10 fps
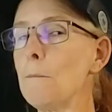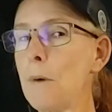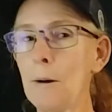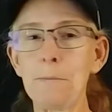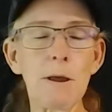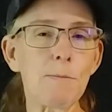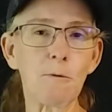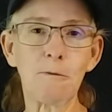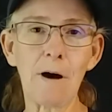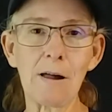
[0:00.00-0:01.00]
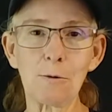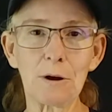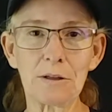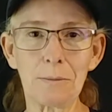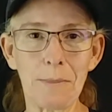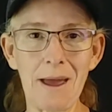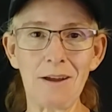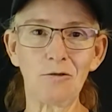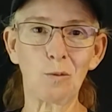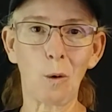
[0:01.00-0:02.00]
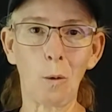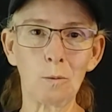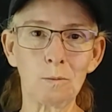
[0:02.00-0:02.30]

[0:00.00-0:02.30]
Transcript: but people following the page won't.